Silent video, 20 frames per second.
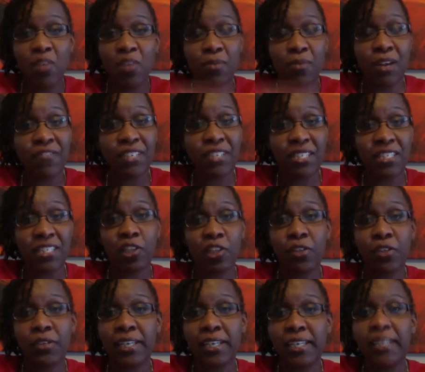the breakfast is
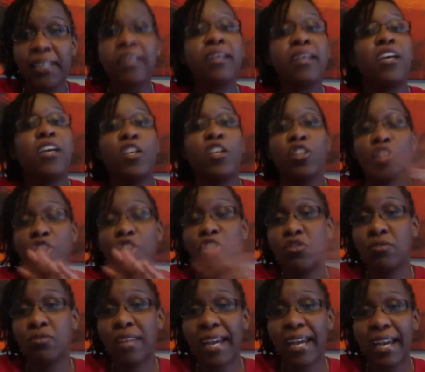included. You can
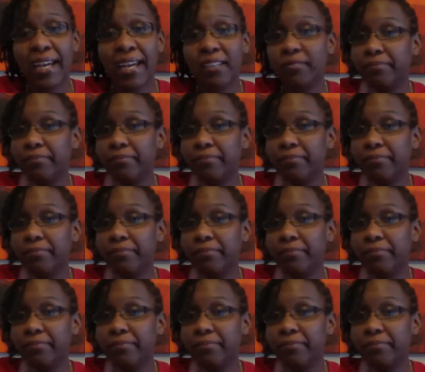do that.